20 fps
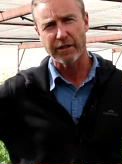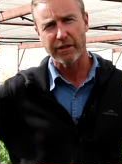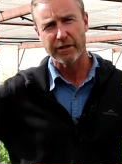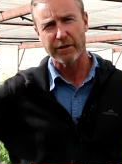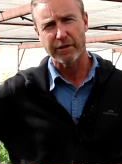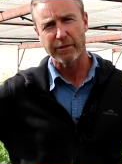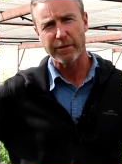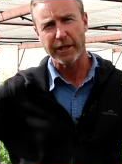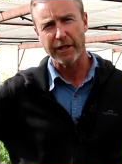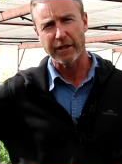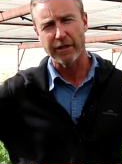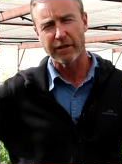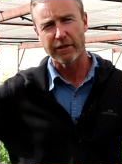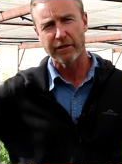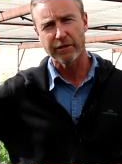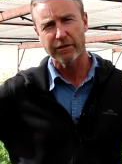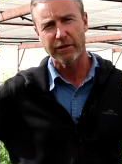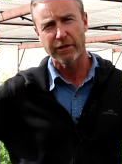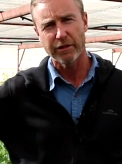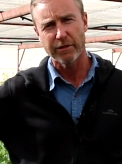to be the
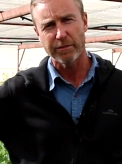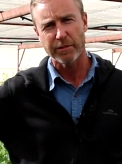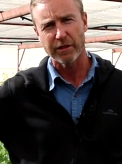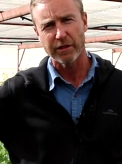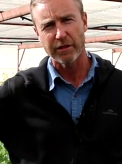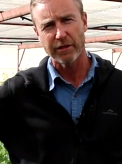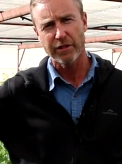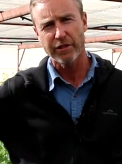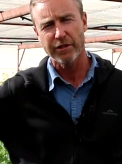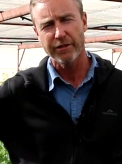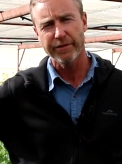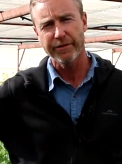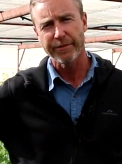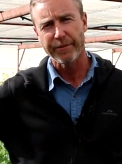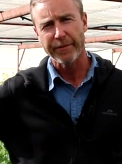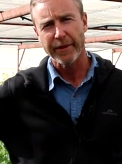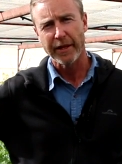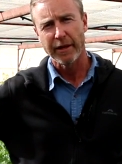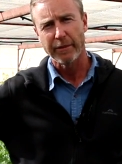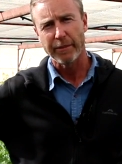long-term solution,
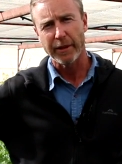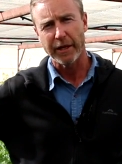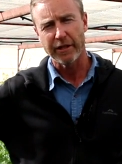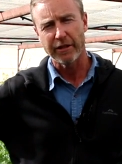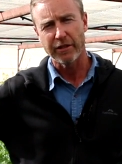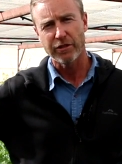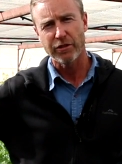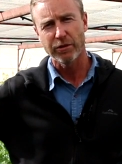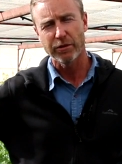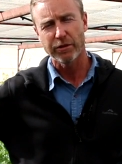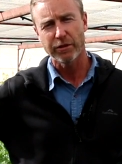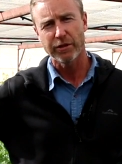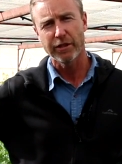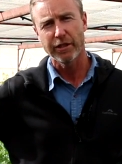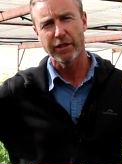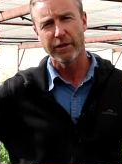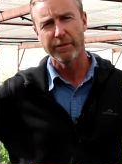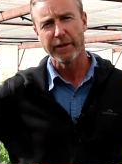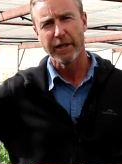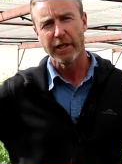but in the short
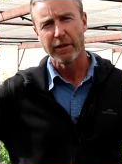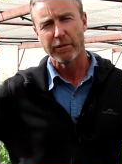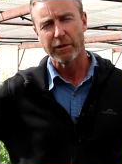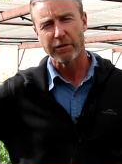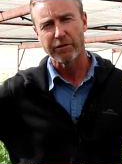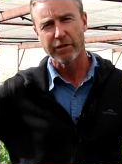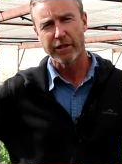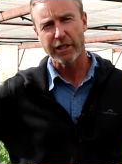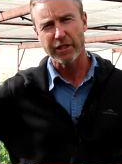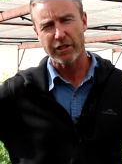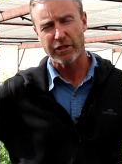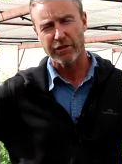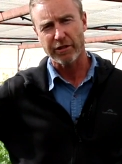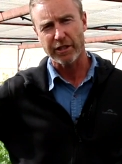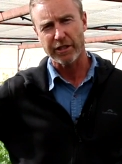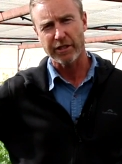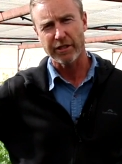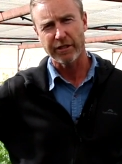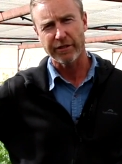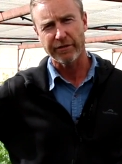term we're really
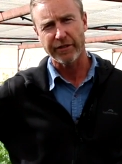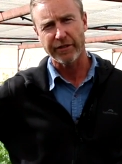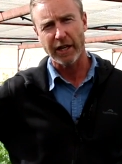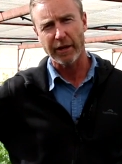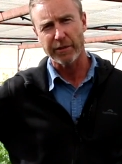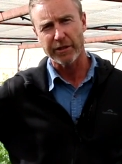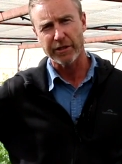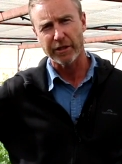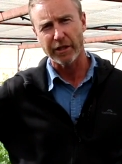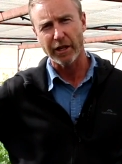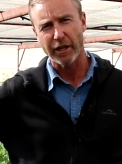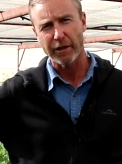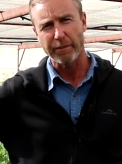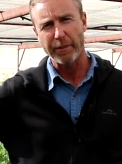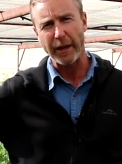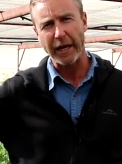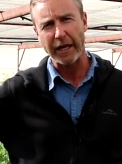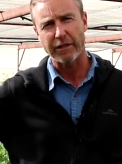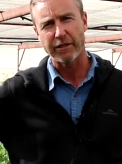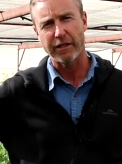stressing to farmers to go
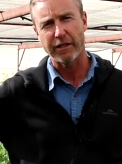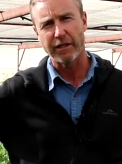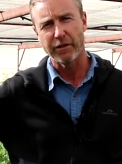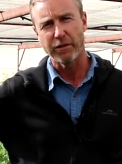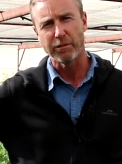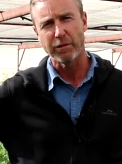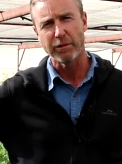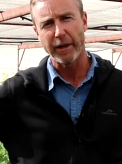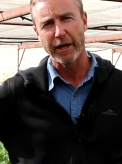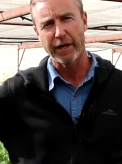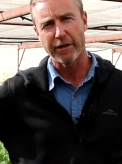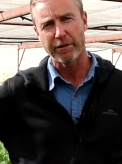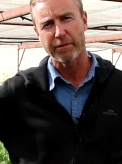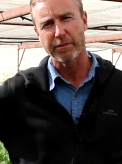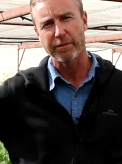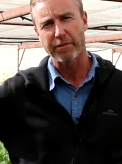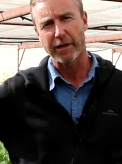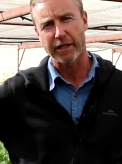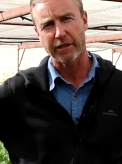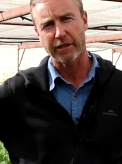back to their normal
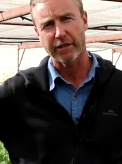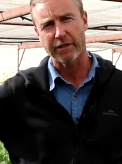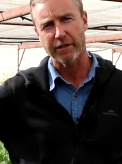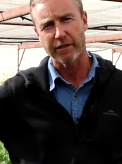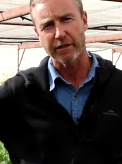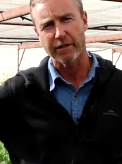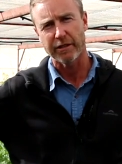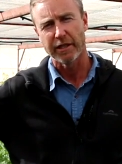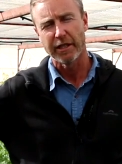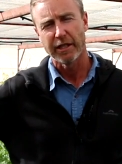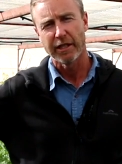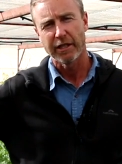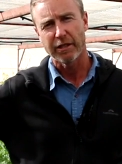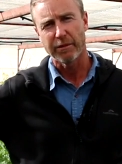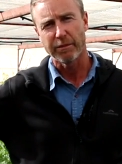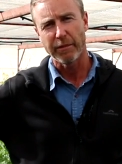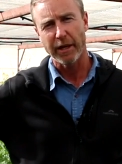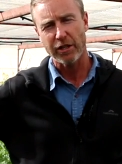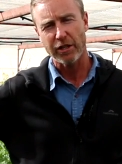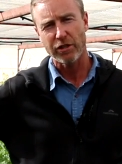management practices to
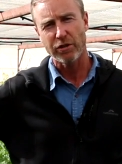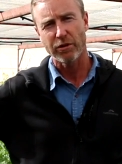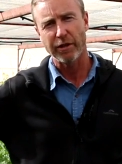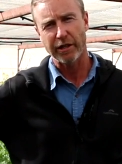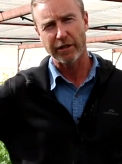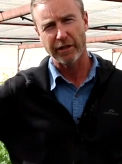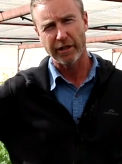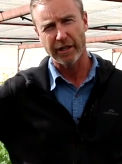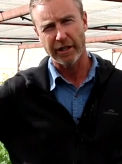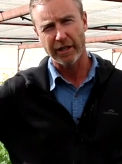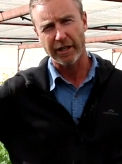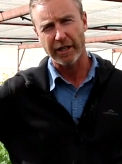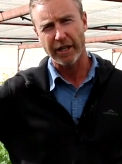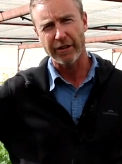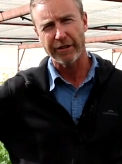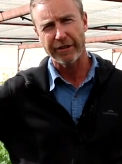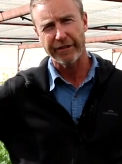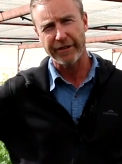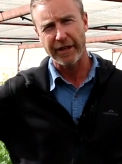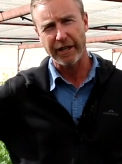make sure they're growing a
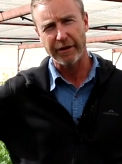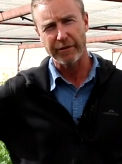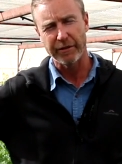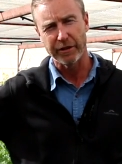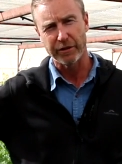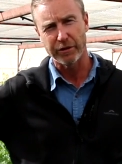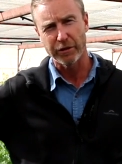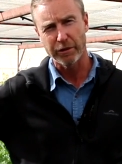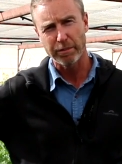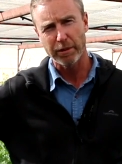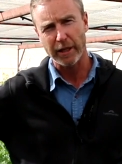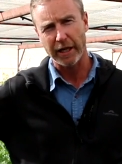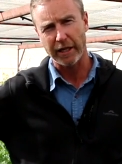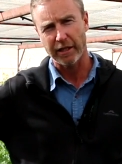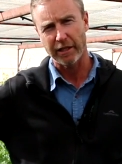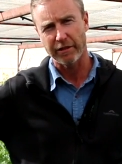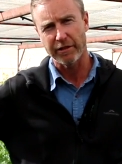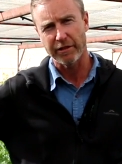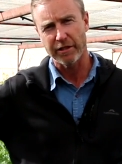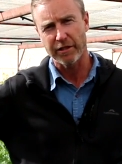cultivar with a good
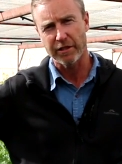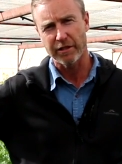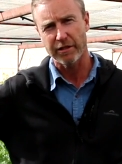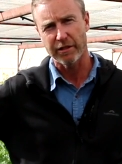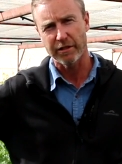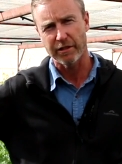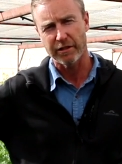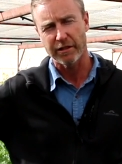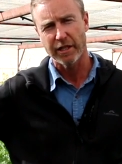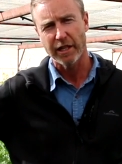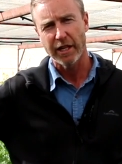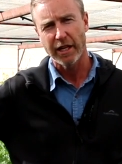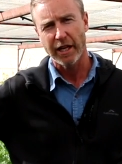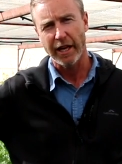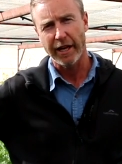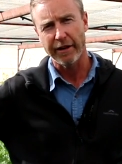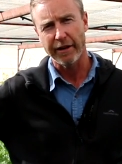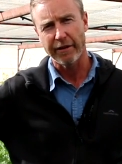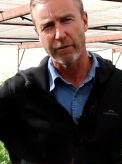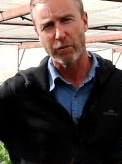blackleg resistance,
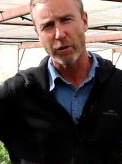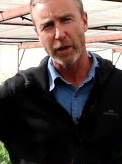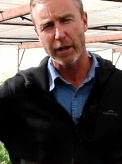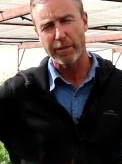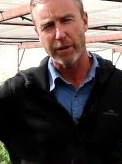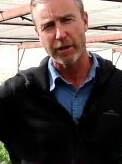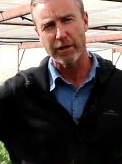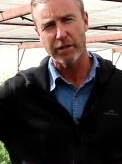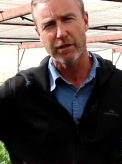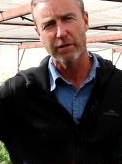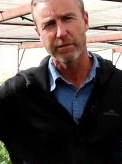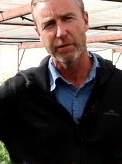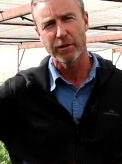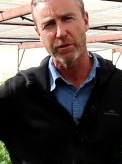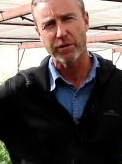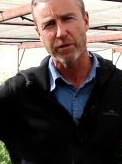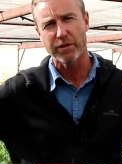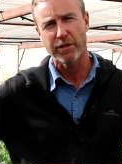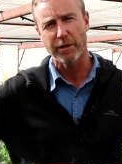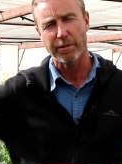and where
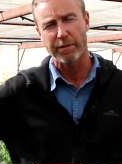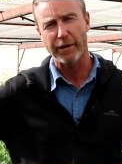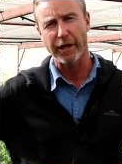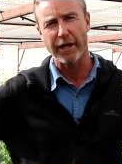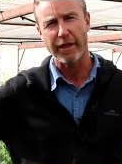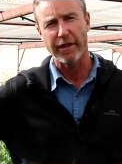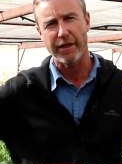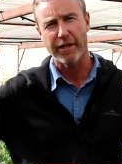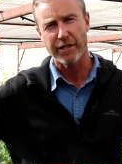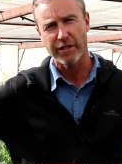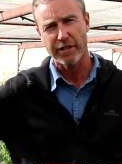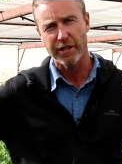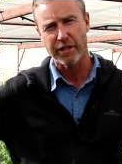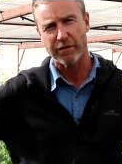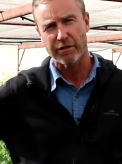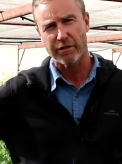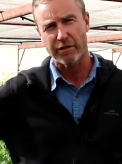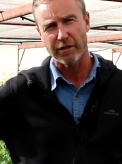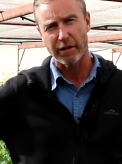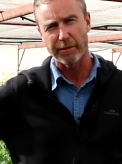possible separate this year's
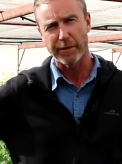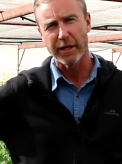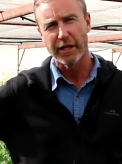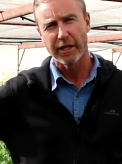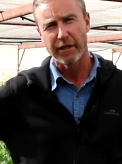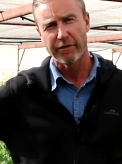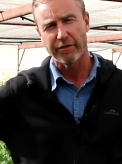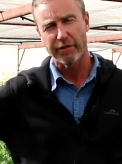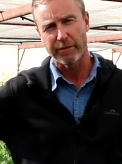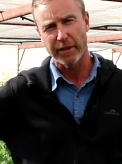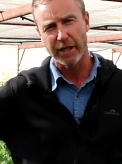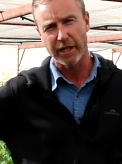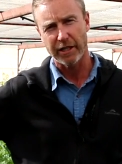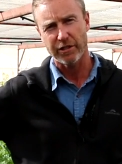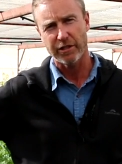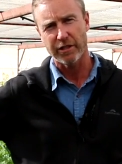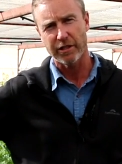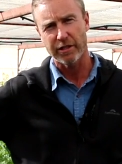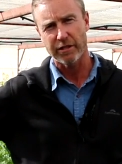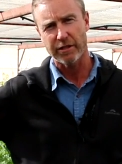crop from
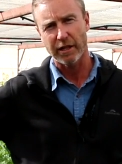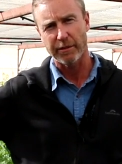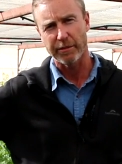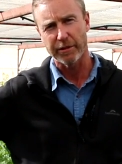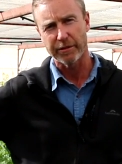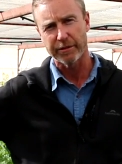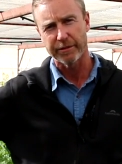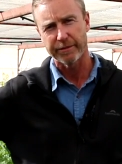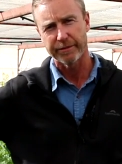last year's stubble.